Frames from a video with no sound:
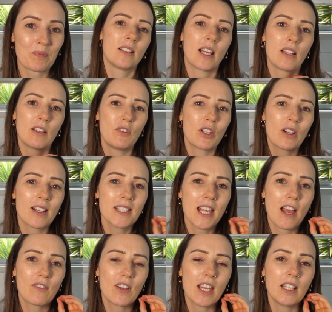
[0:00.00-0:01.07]
Now, if you guys
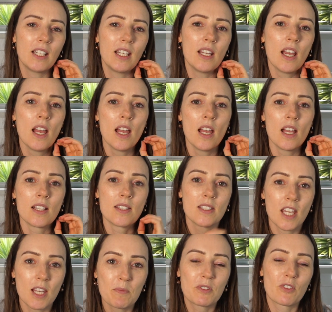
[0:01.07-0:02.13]
have any
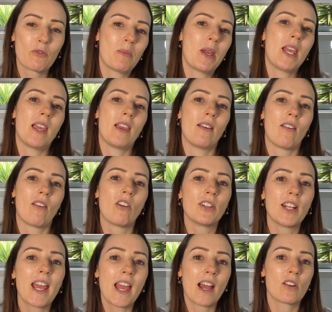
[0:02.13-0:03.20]
tips for me on
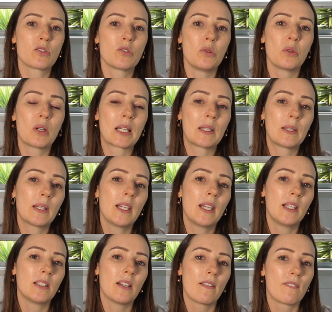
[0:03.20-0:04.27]
how to
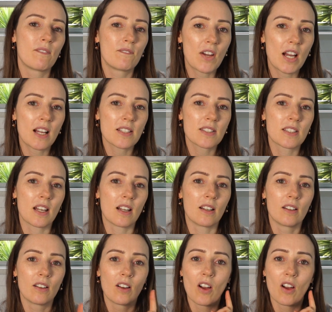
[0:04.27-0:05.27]
clean faster,